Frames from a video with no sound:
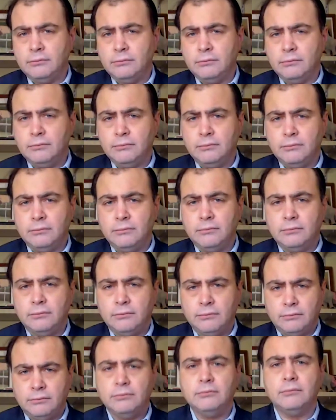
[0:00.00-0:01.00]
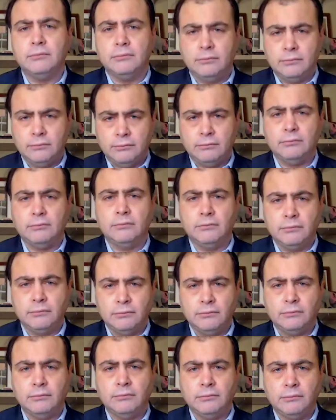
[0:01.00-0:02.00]

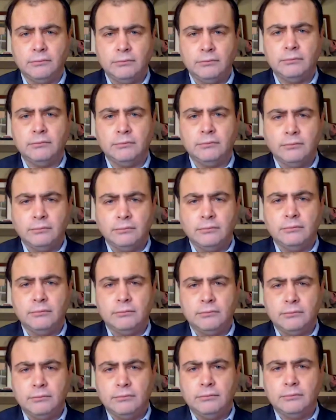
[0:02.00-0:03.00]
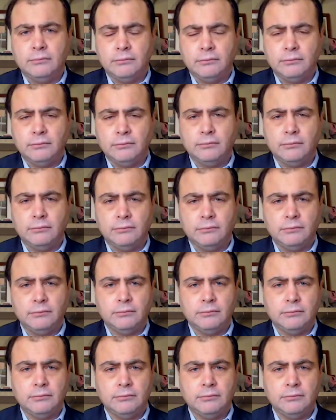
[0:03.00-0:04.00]

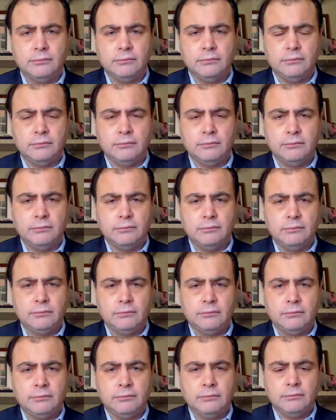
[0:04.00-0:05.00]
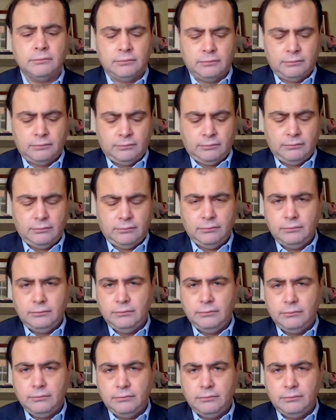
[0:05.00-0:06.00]

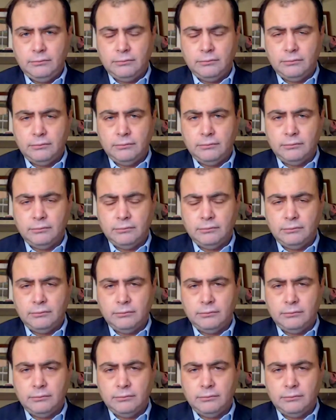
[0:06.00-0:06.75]
(silent)